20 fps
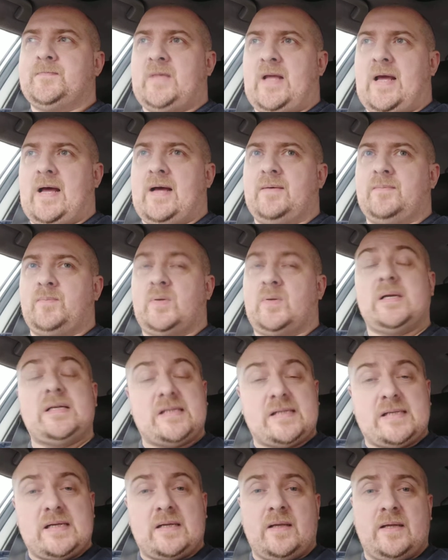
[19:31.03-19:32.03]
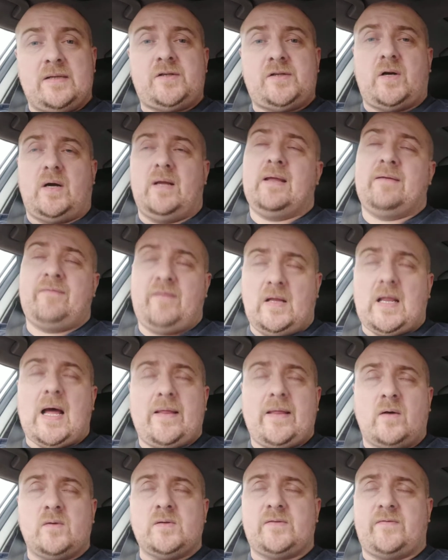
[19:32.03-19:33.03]
Yeah, but it's still enjoyable. If you
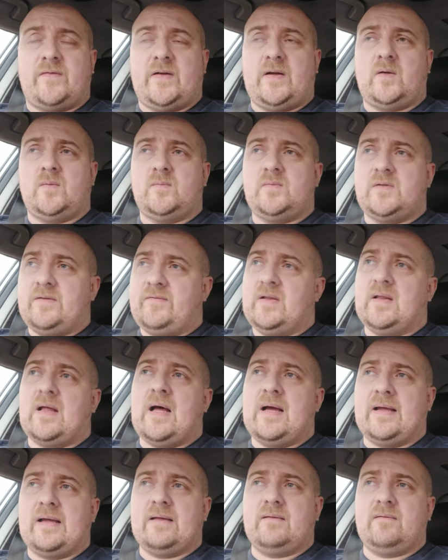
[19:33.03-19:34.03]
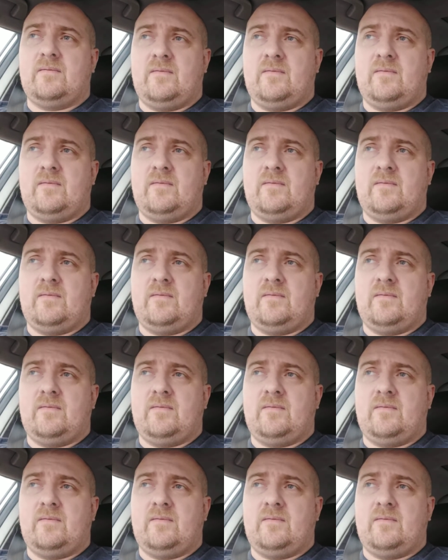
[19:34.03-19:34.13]
like those films, if you like